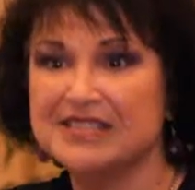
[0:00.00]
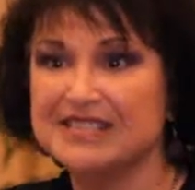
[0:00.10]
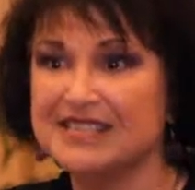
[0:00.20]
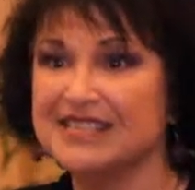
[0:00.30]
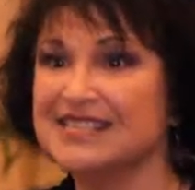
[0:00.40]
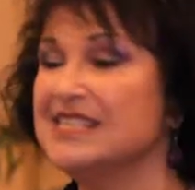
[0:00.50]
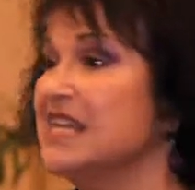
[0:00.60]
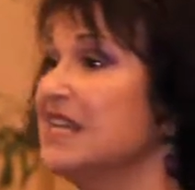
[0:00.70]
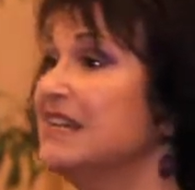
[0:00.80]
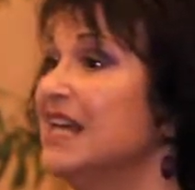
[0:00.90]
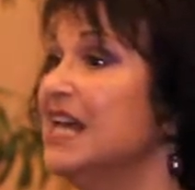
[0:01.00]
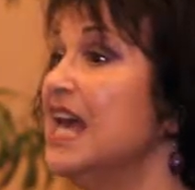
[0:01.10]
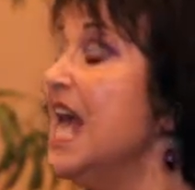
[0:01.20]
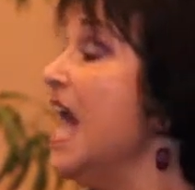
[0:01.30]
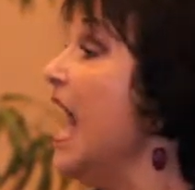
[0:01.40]
into this thing.
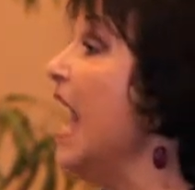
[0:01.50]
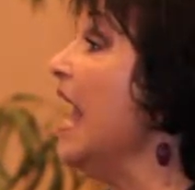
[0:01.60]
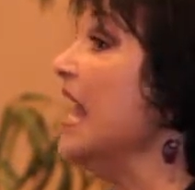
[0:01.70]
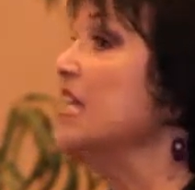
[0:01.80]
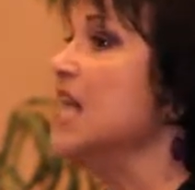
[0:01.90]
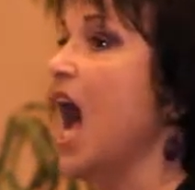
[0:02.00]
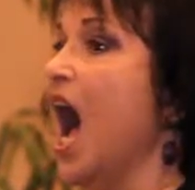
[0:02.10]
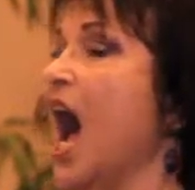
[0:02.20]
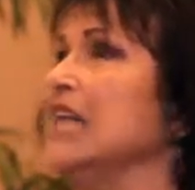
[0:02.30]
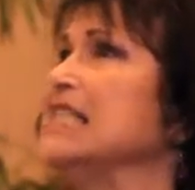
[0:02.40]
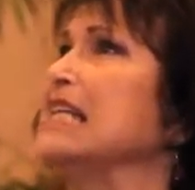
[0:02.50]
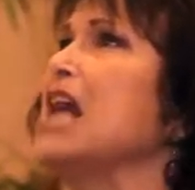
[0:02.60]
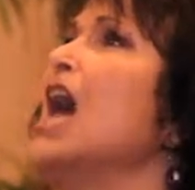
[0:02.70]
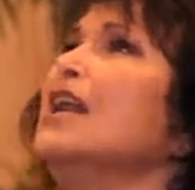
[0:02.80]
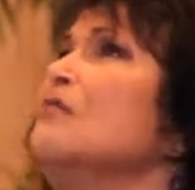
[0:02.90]
And I said,
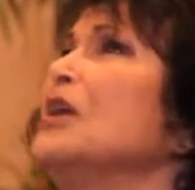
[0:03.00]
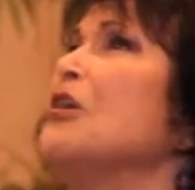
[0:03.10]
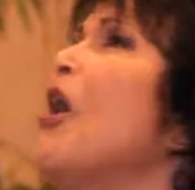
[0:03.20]
God, I want to